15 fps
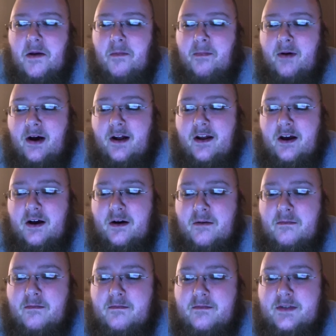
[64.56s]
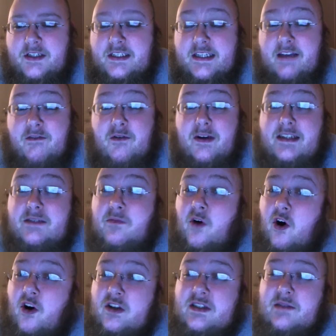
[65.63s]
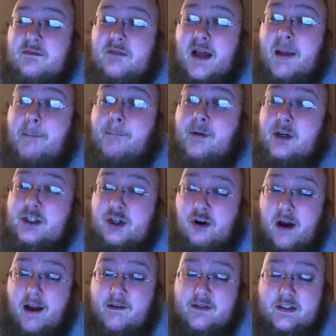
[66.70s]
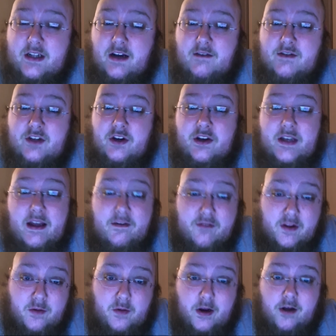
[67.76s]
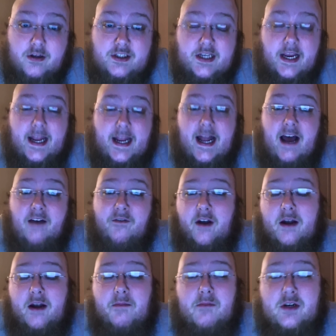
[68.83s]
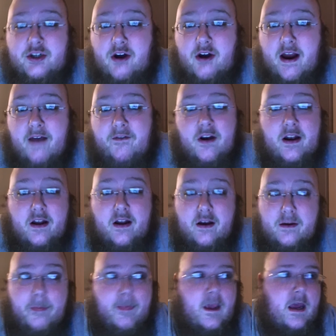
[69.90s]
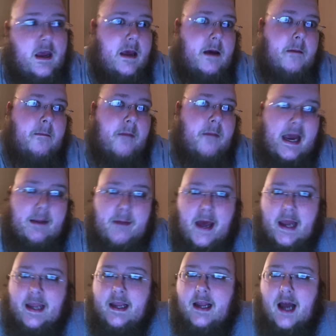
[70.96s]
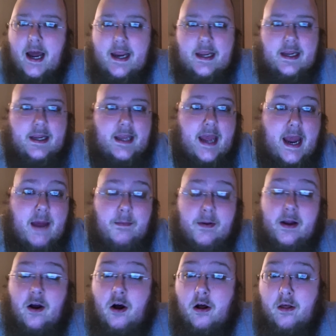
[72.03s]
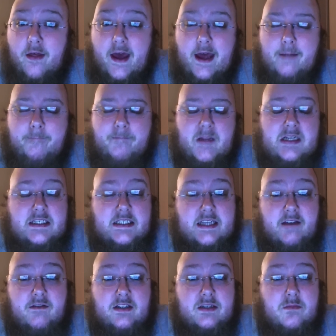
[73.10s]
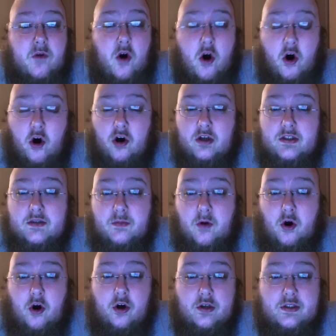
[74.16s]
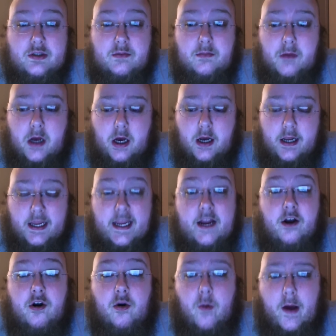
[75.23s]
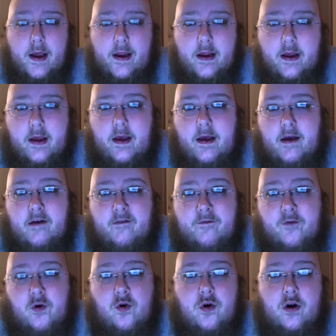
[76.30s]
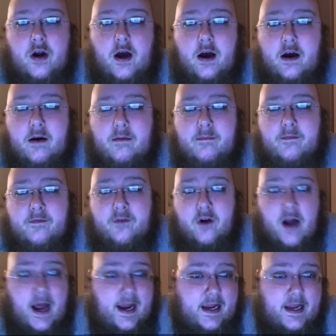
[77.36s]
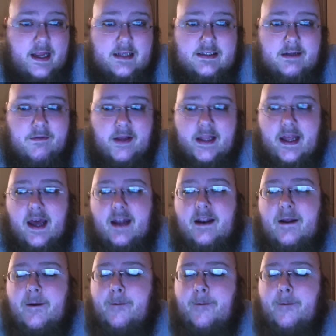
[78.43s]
but she's giving away some awesome, like, bushcraft stuff, so you definitely want to go check it out. If you're into bushcraft, you're into backpacking, hiking, camping, all of that, she's giving some awesome gear away for hiking and stuff like that.